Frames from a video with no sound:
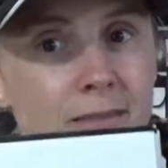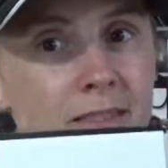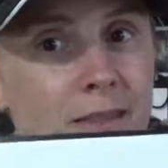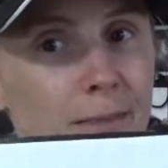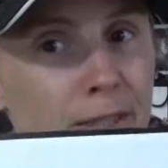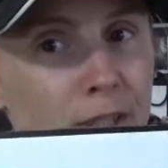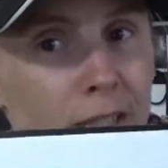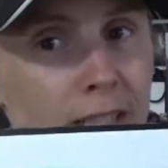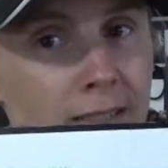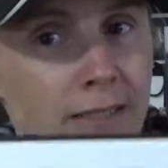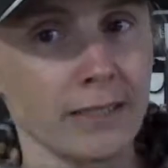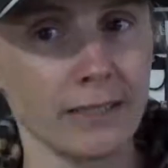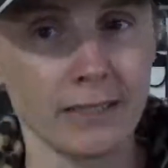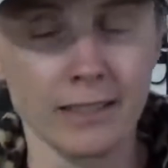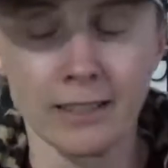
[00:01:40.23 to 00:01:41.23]
It's my
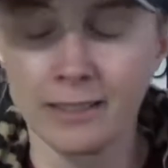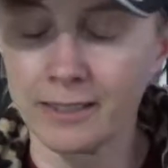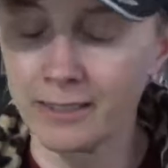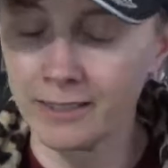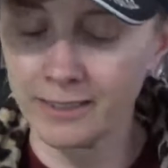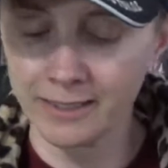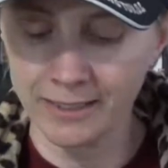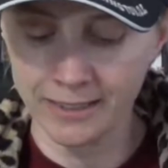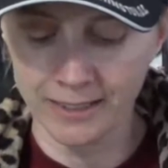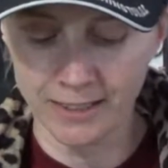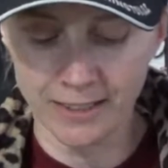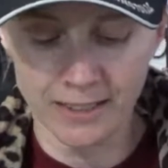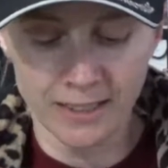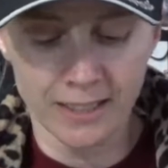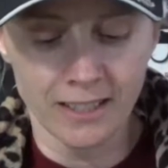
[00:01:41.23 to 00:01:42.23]
checklist
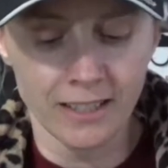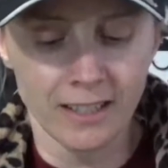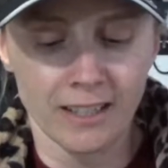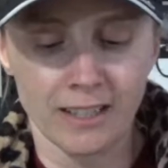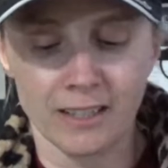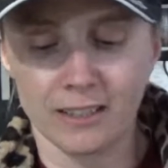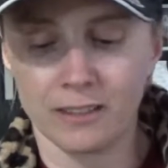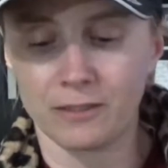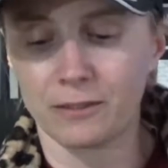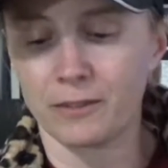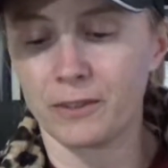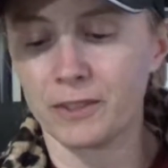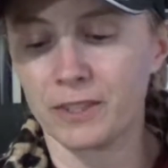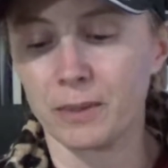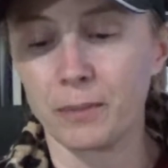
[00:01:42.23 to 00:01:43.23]
of
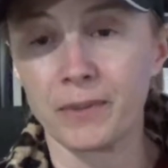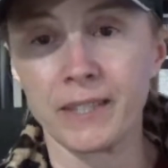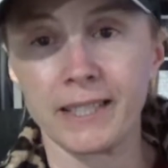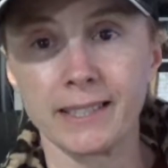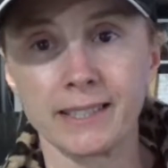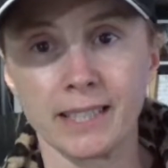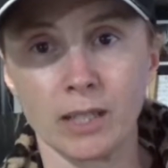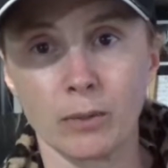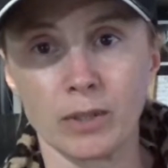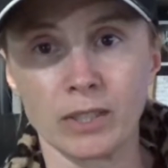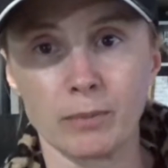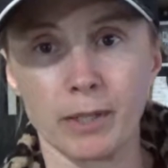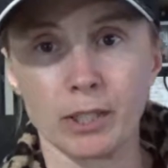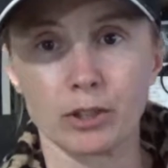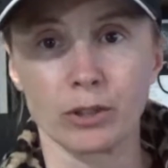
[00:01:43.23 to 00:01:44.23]
some things that I wanted
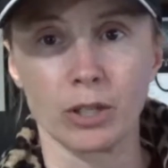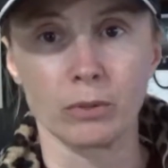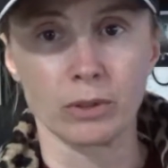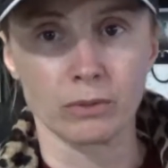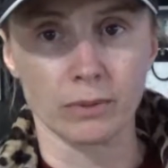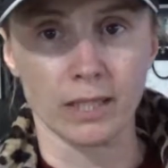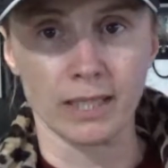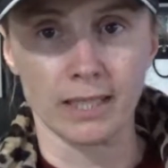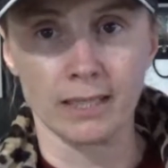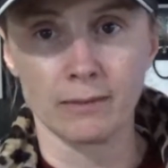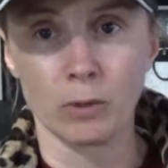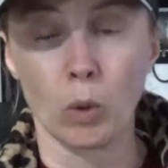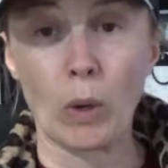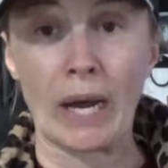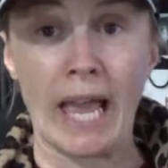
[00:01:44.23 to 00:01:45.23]
to make sure I was ready,
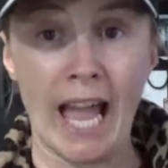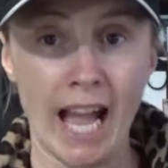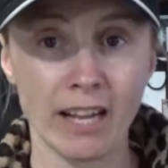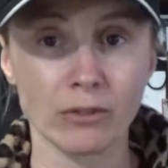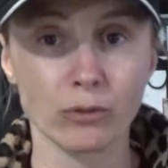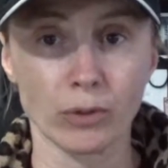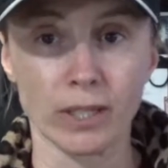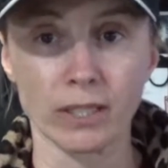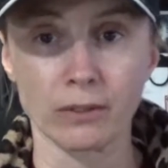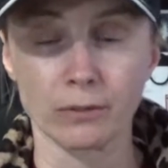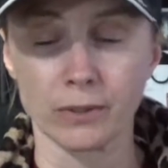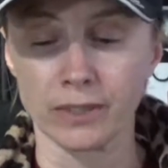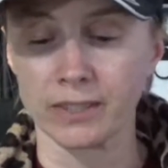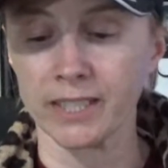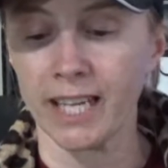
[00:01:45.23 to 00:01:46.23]
or I have ready
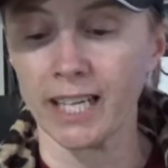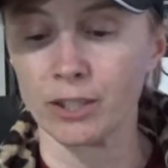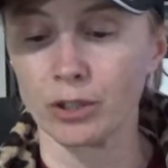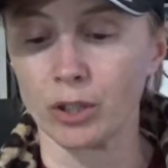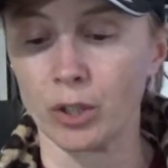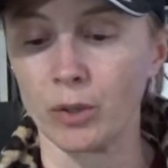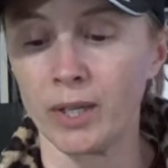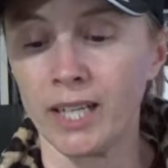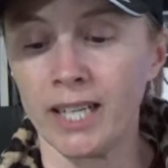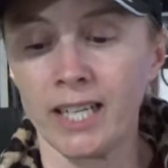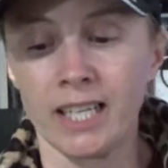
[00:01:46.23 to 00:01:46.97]
for this cat show.